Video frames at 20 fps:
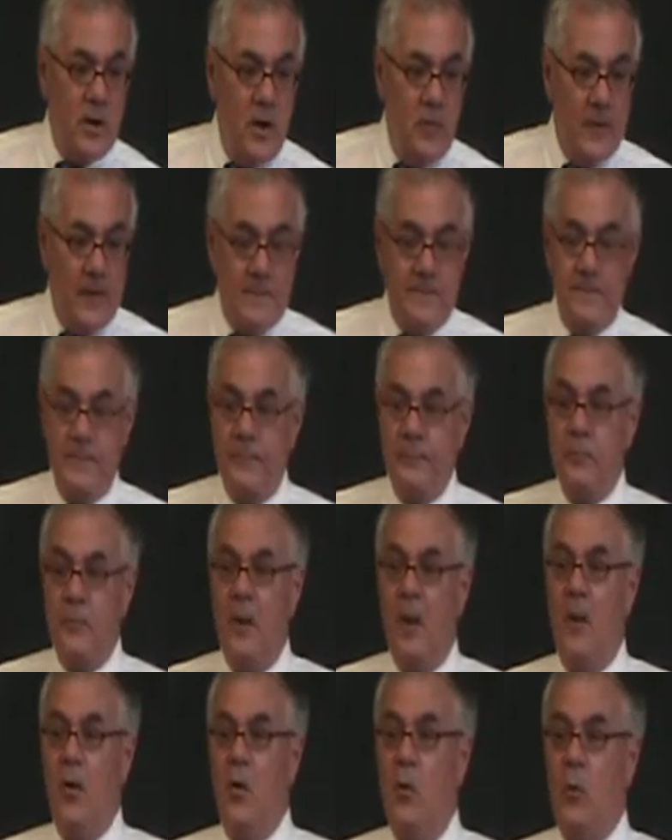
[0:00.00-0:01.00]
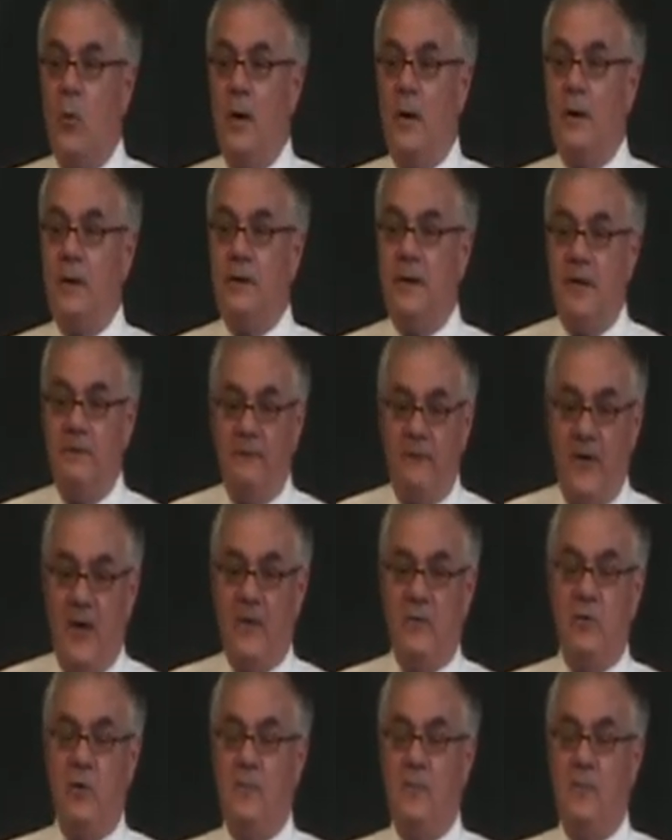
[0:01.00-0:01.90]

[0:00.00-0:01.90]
going. We're going to say, fine,